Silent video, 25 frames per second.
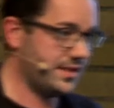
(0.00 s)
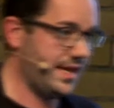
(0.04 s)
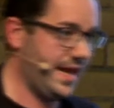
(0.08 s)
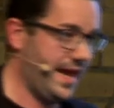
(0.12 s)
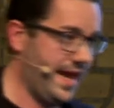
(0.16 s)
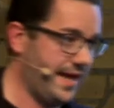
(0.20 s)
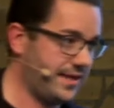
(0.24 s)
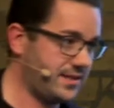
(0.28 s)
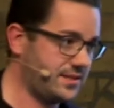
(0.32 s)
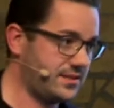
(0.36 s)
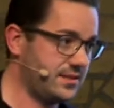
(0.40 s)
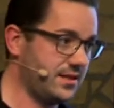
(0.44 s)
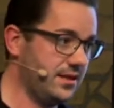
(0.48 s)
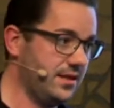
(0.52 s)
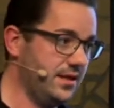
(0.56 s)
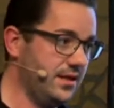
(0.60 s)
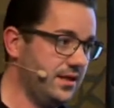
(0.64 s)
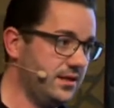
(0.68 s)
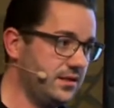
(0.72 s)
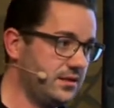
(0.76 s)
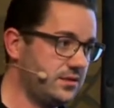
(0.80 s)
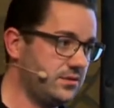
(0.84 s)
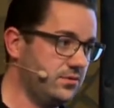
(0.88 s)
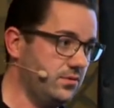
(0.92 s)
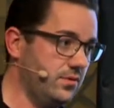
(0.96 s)
and hacks
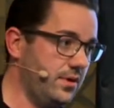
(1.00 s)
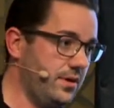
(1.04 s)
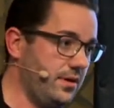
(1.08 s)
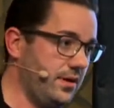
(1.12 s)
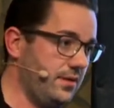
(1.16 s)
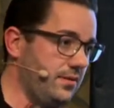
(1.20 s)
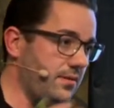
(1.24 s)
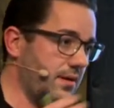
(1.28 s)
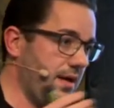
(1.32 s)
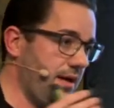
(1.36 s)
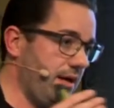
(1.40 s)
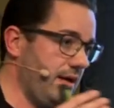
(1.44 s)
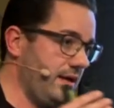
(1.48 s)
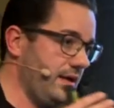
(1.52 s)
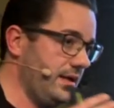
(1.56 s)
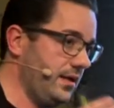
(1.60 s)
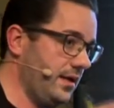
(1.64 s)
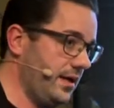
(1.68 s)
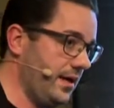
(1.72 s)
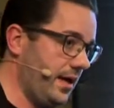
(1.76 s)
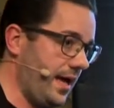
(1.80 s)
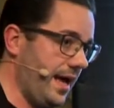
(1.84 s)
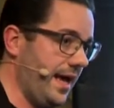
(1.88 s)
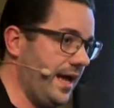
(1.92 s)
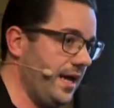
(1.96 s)
to
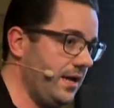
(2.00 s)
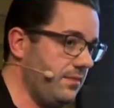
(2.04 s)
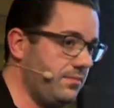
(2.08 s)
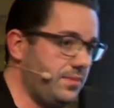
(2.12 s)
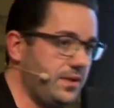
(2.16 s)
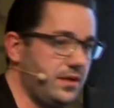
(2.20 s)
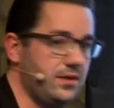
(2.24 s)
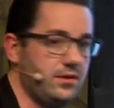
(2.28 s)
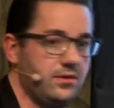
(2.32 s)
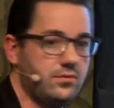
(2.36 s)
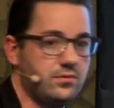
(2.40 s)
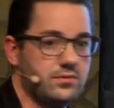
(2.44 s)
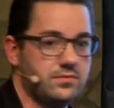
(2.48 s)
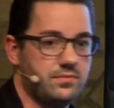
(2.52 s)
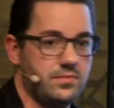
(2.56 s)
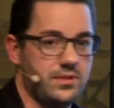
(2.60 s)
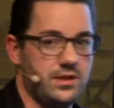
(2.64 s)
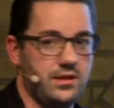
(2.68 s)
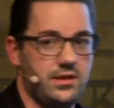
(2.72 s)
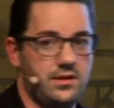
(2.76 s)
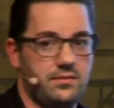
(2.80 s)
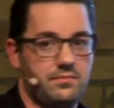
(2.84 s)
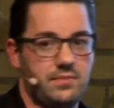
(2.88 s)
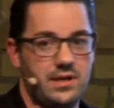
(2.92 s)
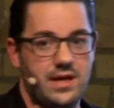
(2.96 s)
A,
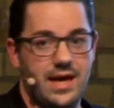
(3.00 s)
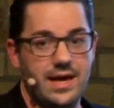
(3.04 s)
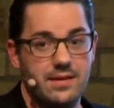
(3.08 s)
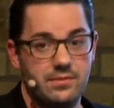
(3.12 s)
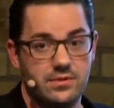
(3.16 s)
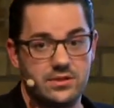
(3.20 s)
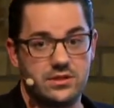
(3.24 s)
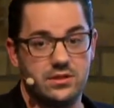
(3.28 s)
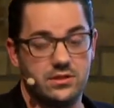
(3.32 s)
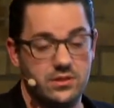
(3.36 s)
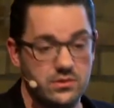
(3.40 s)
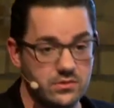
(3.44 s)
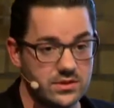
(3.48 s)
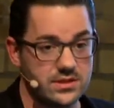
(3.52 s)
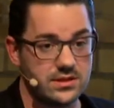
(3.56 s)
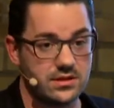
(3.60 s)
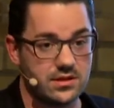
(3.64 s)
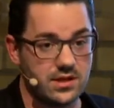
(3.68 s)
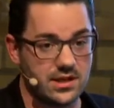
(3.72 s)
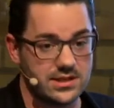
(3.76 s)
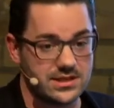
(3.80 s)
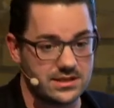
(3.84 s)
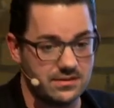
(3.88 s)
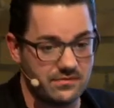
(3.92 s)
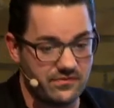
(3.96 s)
be able to use the
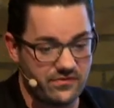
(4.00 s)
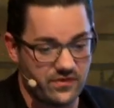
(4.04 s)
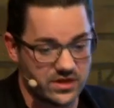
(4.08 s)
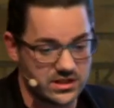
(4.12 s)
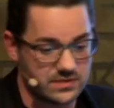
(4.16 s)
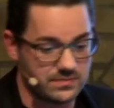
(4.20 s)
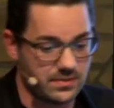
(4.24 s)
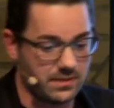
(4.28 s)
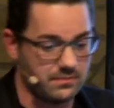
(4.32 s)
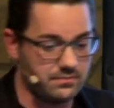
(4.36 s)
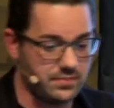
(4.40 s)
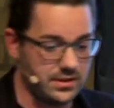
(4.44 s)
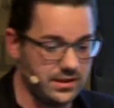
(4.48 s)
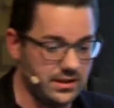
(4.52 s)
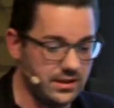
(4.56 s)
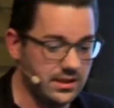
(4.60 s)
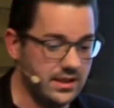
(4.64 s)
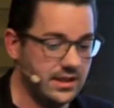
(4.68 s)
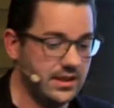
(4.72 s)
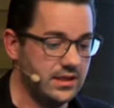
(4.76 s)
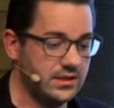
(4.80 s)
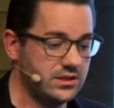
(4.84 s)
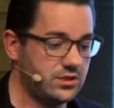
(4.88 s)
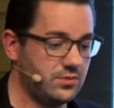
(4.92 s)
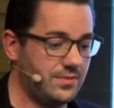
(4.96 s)
custom fonts, but B,
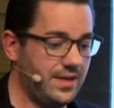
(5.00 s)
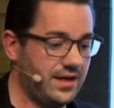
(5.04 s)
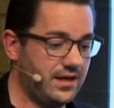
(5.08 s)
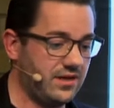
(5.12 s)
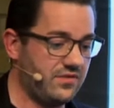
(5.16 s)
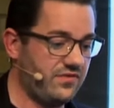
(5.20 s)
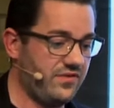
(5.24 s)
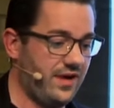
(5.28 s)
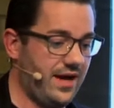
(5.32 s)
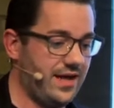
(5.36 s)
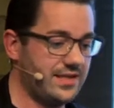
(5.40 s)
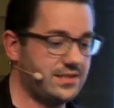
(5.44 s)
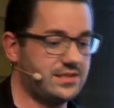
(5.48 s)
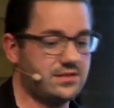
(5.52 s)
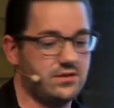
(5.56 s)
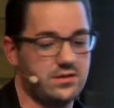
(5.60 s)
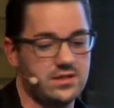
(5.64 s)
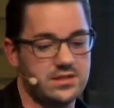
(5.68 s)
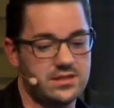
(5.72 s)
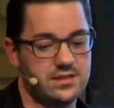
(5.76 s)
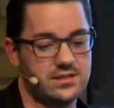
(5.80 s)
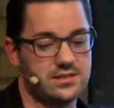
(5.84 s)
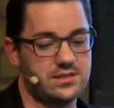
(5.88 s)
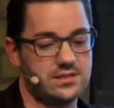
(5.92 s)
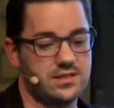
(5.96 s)
to make it fast. So
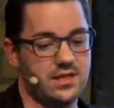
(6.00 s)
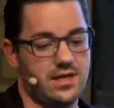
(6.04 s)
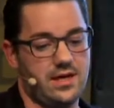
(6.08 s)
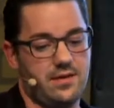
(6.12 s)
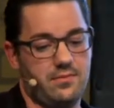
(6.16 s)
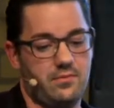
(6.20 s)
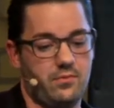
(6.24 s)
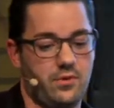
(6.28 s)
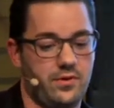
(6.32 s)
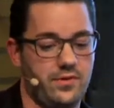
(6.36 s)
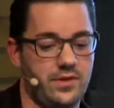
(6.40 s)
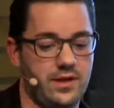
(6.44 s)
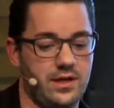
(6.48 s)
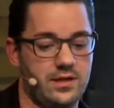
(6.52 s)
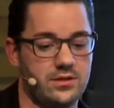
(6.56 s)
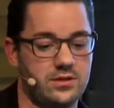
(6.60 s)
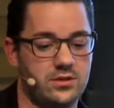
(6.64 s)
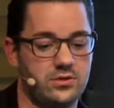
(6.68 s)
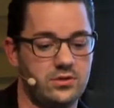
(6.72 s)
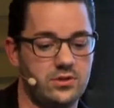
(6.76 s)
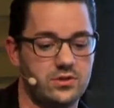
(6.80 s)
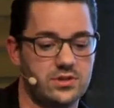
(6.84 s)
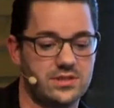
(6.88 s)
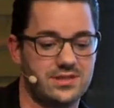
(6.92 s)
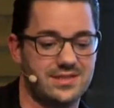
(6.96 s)
this is what they
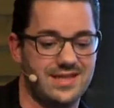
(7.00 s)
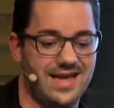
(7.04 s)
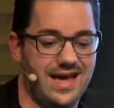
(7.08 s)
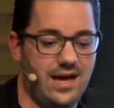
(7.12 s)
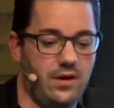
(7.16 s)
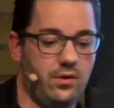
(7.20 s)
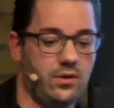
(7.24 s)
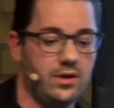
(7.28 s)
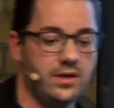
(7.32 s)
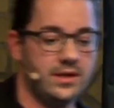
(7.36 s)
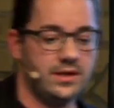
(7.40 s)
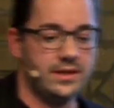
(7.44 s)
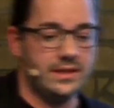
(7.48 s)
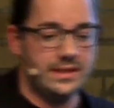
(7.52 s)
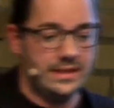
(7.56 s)
introduced now,